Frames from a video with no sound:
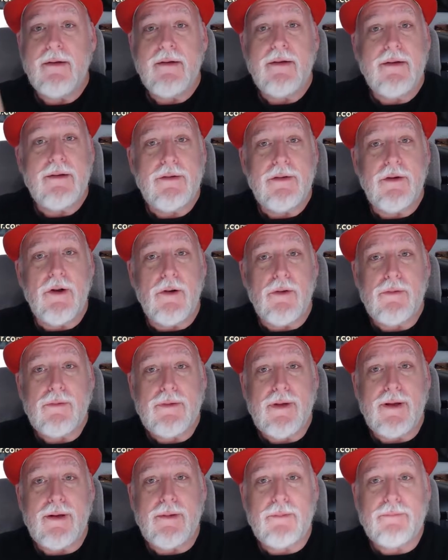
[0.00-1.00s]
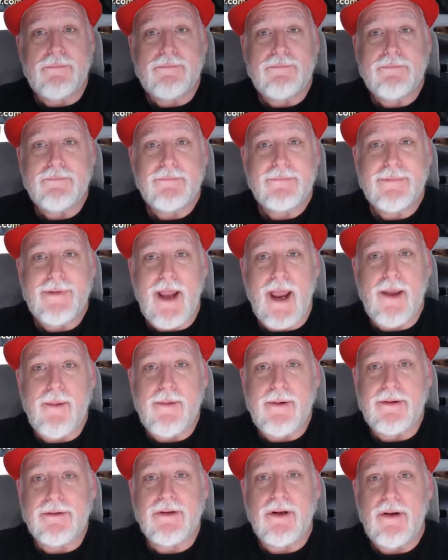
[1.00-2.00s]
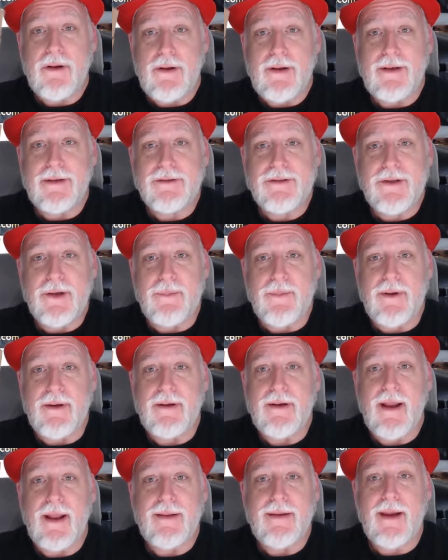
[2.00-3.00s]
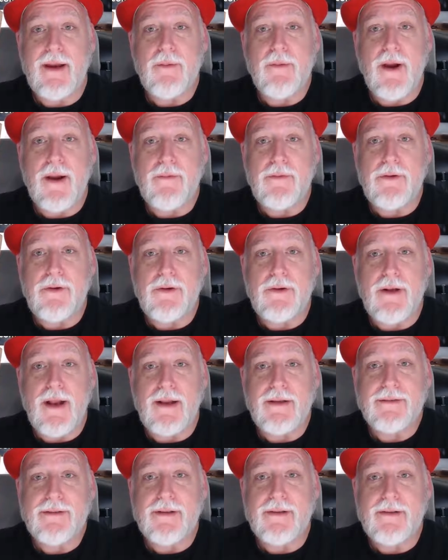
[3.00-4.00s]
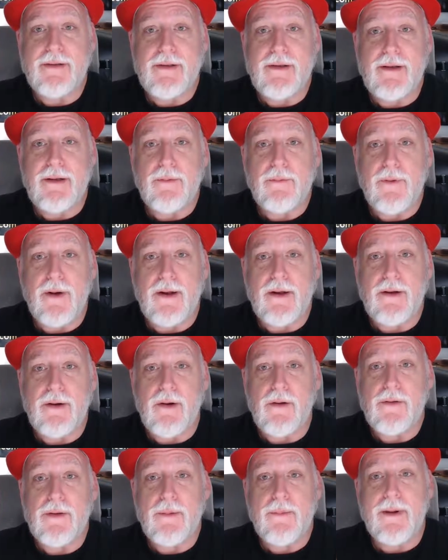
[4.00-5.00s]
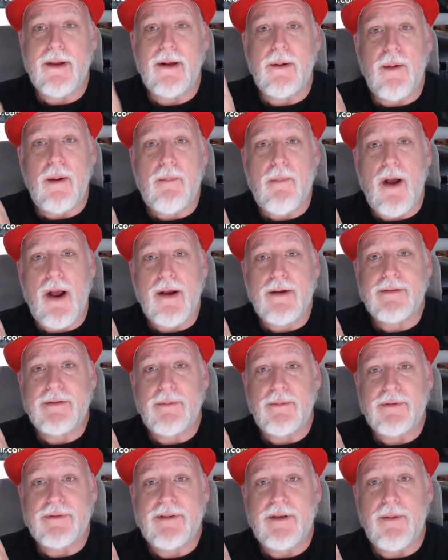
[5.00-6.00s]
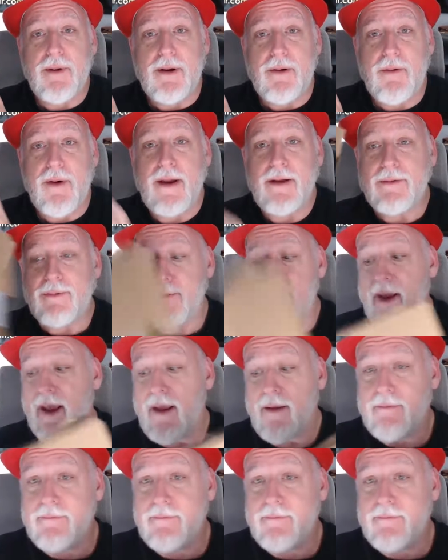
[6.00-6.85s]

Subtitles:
you don't get them damaged in shipping, and they arrive to you nice and clean and ready to go. Let me get them unboxed, and we'll see what grades we got.